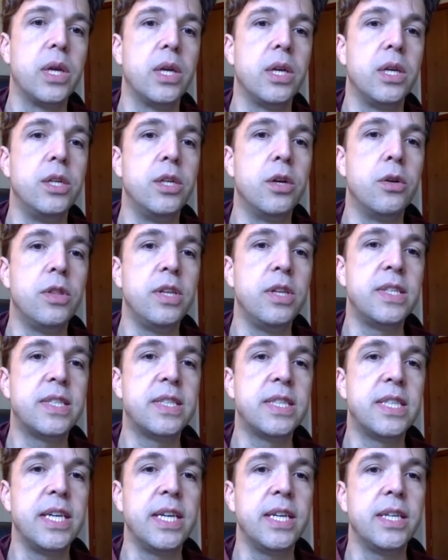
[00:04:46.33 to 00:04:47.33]
These
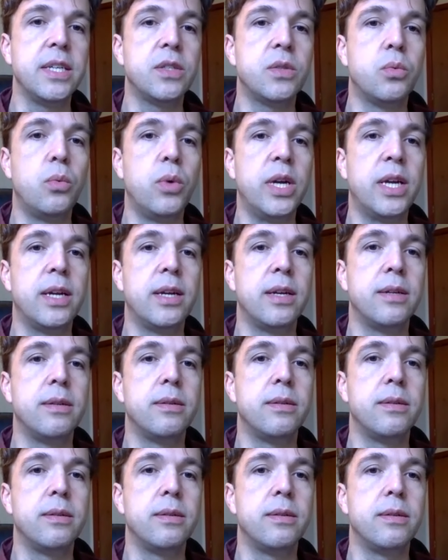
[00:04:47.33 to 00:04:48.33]
things,
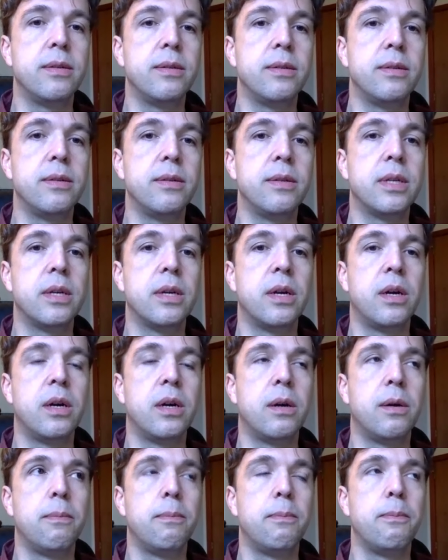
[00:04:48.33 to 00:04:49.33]
when, when